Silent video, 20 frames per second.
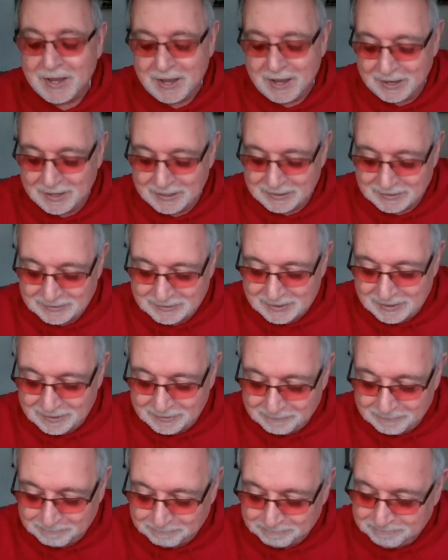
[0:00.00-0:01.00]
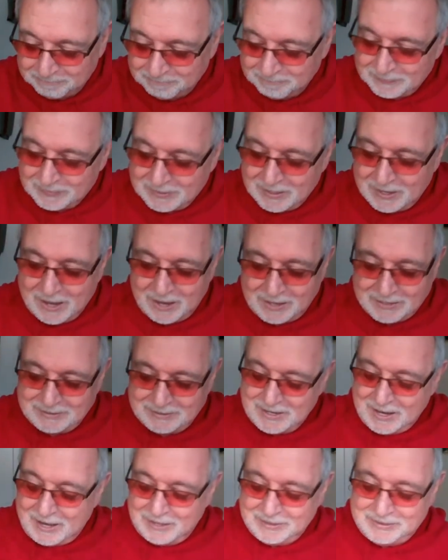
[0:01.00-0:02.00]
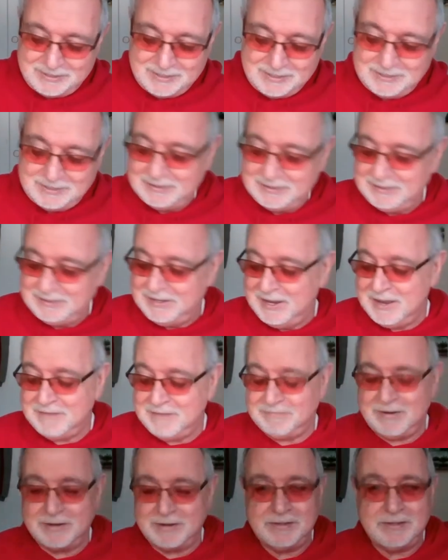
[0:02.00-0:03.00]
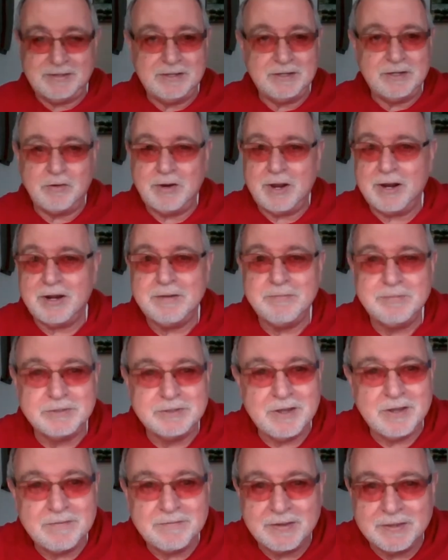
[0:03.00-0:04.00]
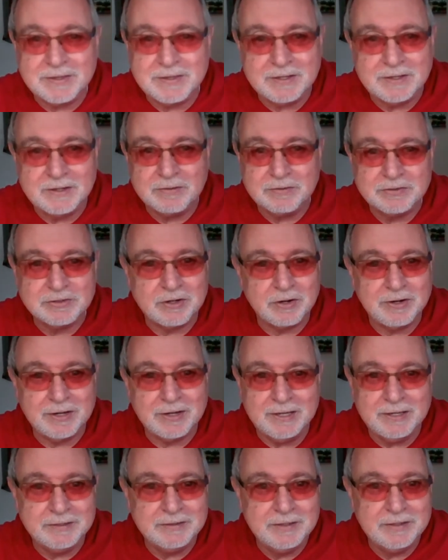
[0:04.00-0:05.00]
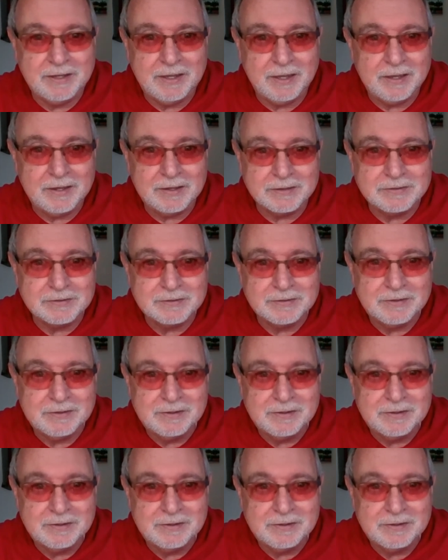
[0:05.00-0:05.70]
and um, I think, yeah, rather than go down himself, I think he'll start eating the kids.